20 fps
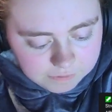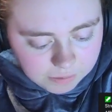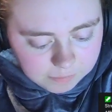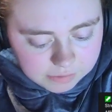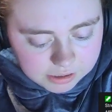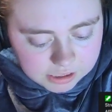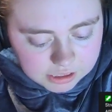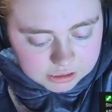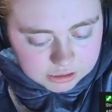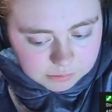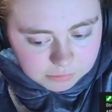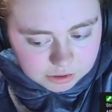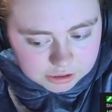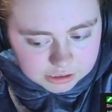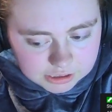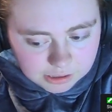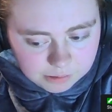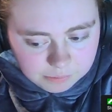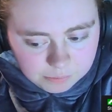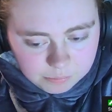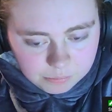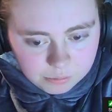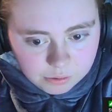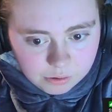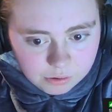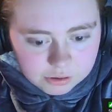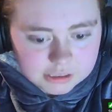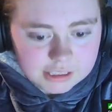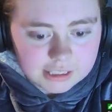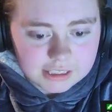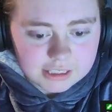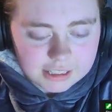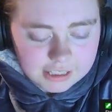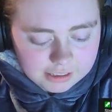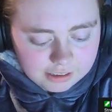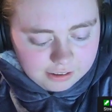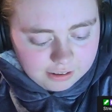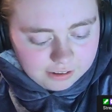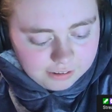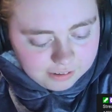Family is the most important
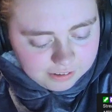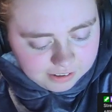thing.